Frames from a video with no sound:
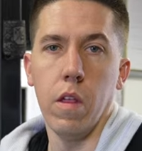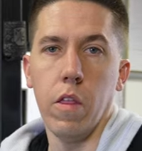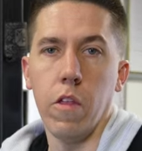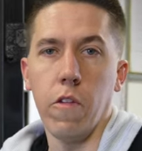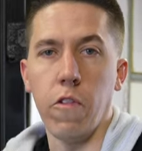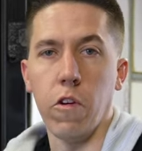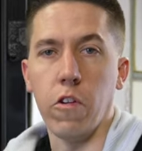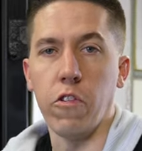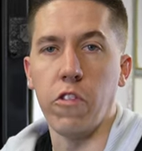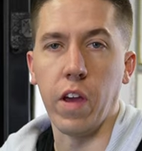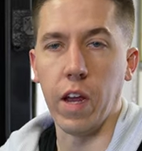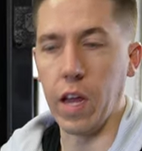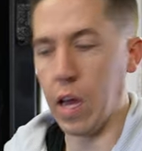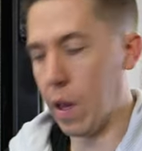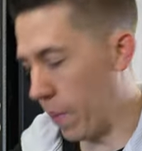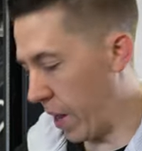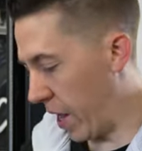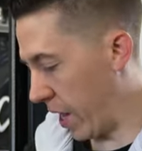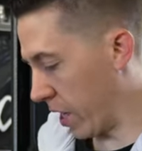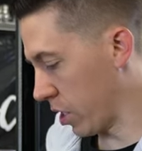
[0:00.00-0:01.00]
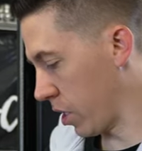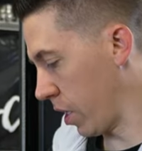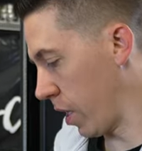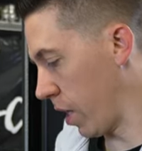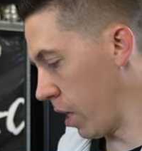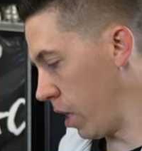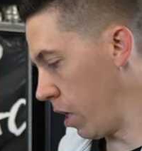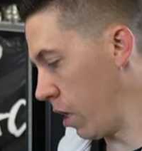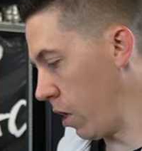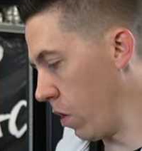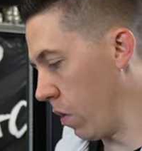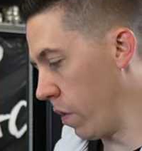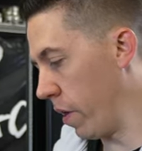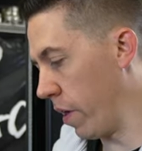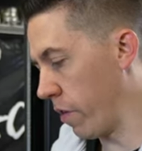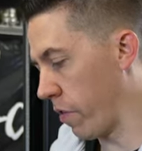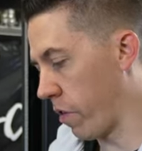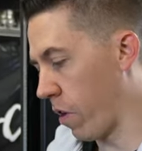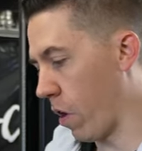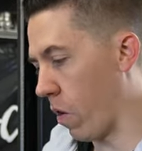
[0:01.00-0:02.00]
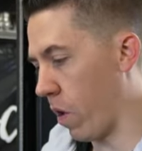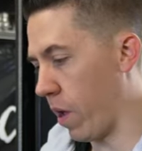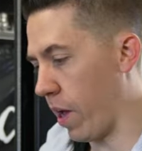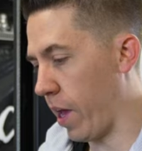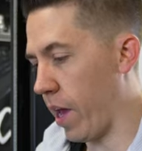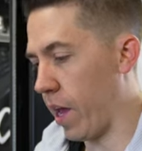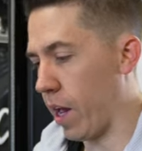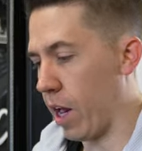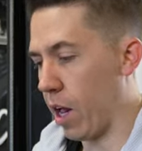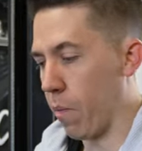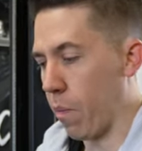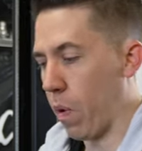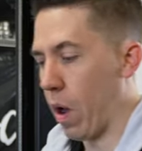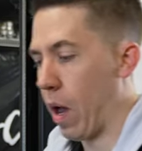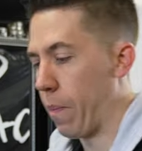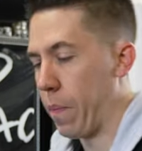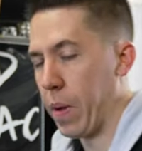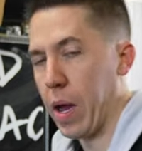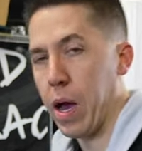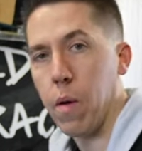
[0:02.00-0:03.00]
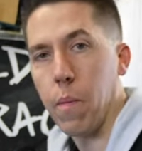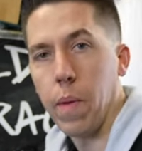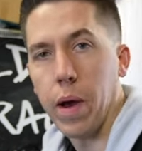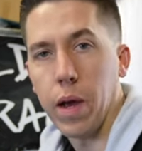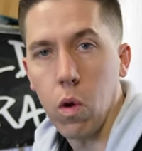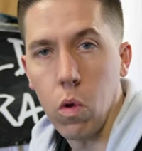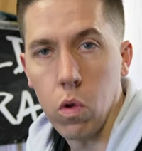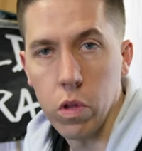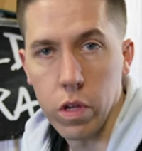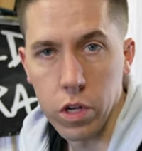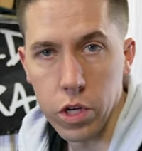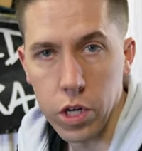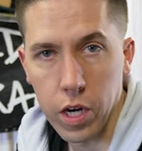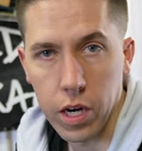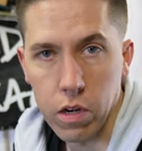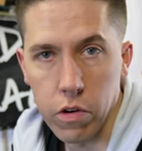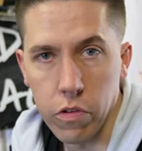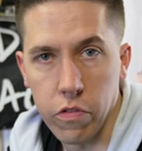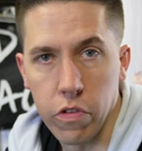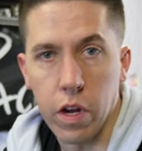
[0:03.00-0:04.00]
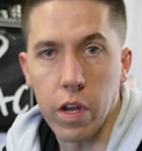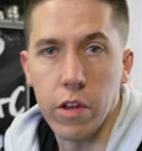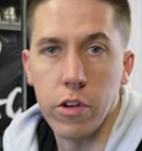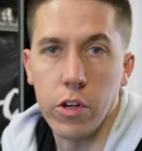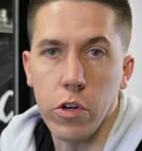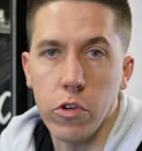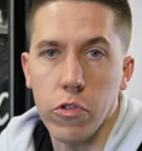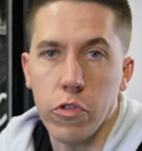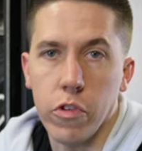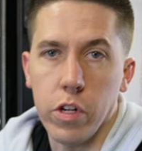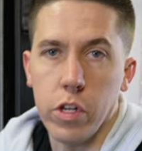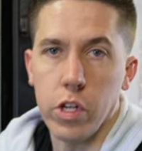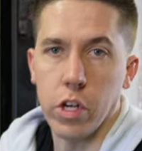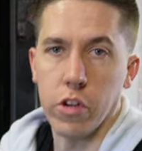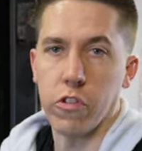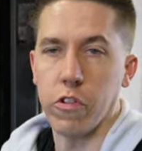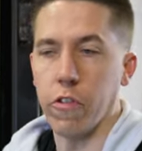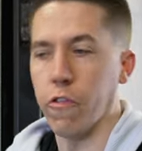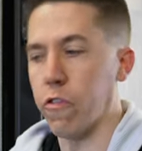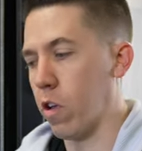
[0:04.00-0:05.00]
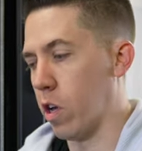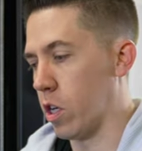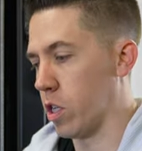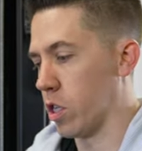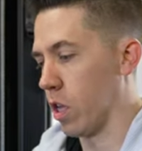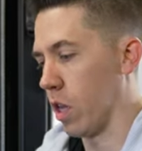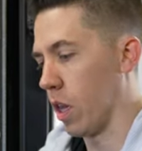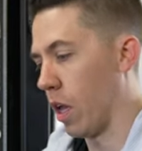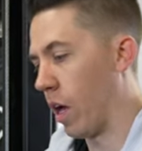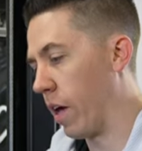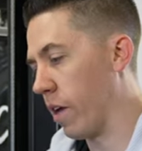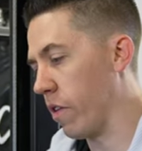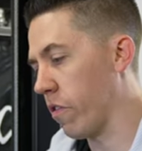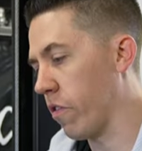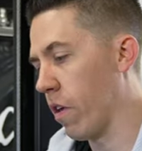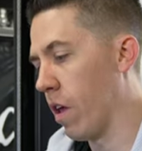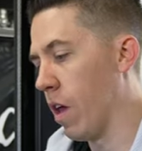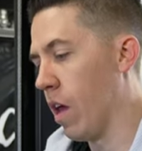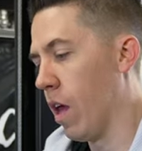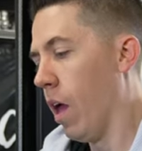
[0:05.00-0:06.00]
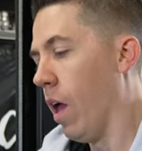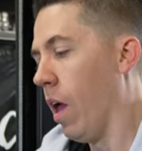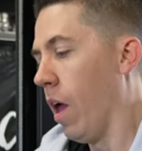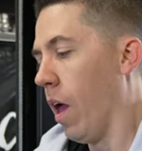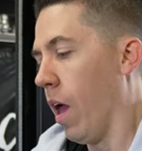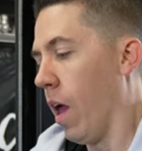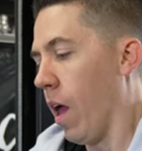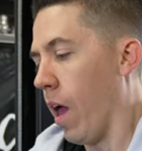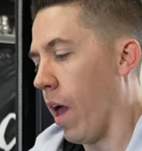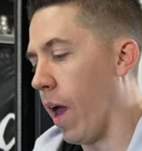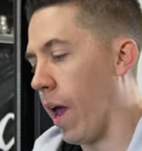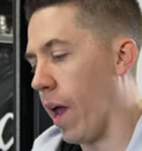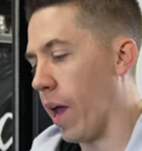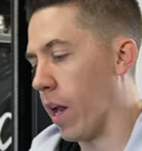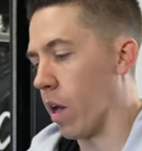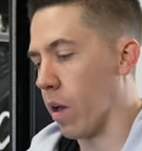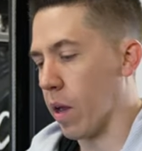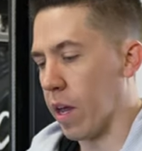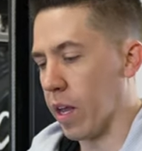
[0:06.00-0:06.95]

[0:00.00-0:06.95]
The first thing I'm actually gonna do is go ahead and pop out my old injectors that I was using just to flush the lines and